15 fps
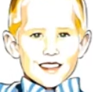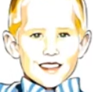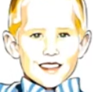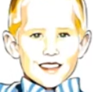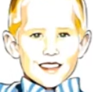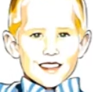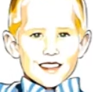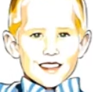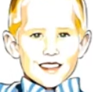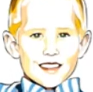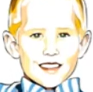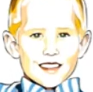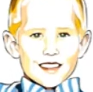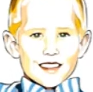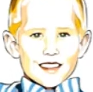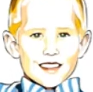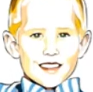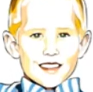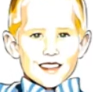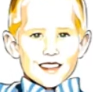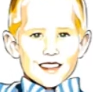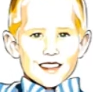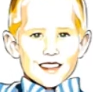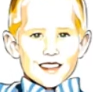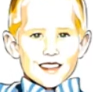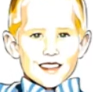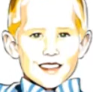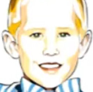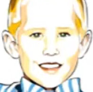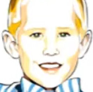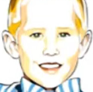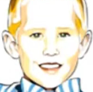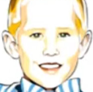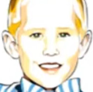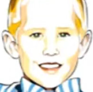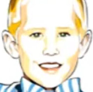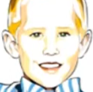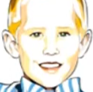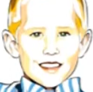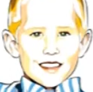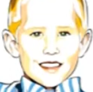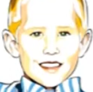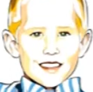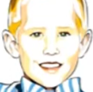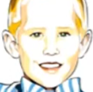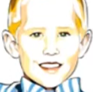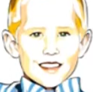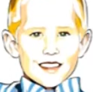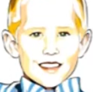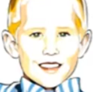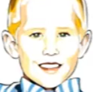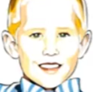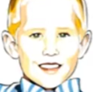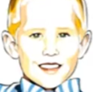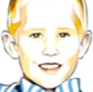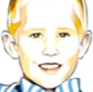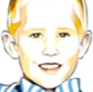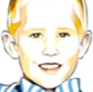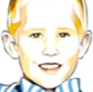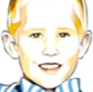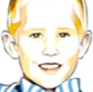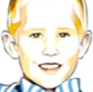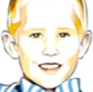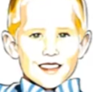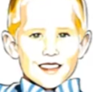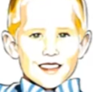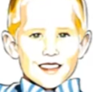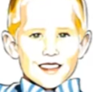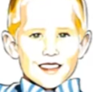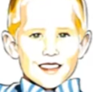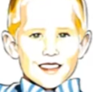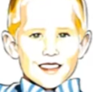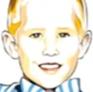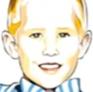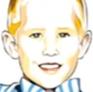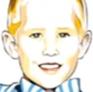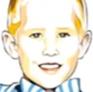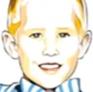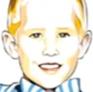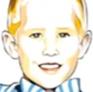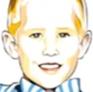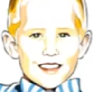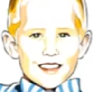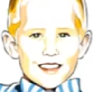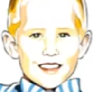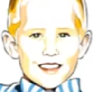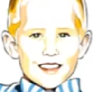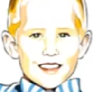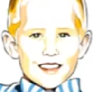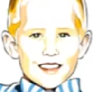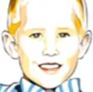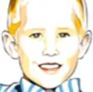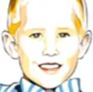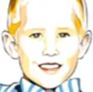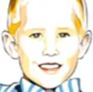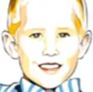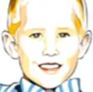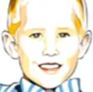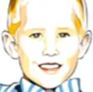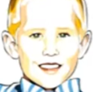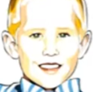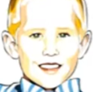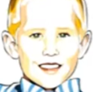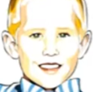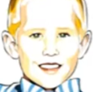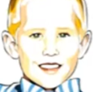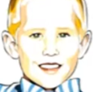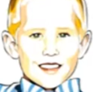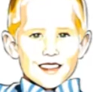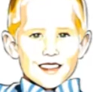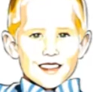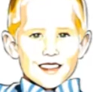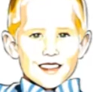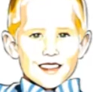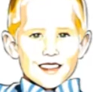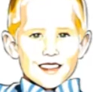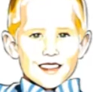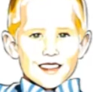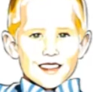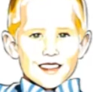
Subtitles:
(silent)